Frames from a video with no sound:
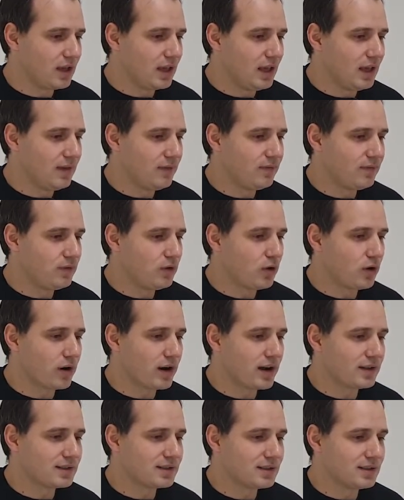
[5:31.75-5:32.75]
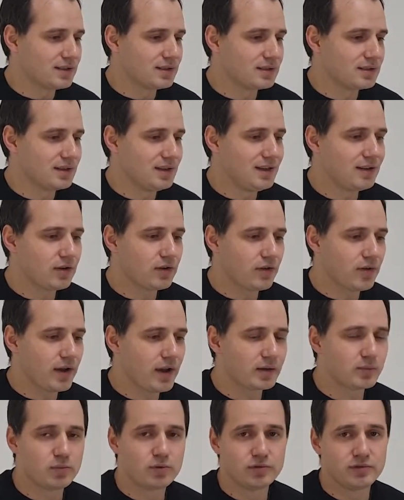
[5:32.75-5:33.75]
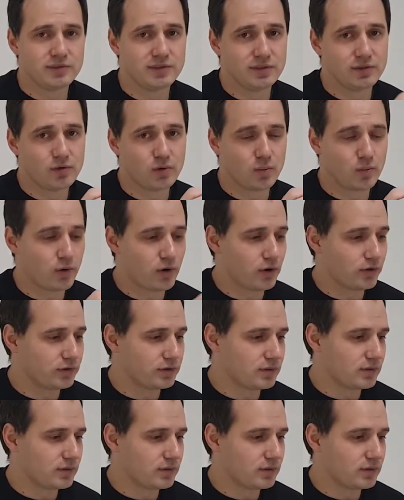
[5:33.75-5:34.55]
If your answer is incorrect, put 0 point.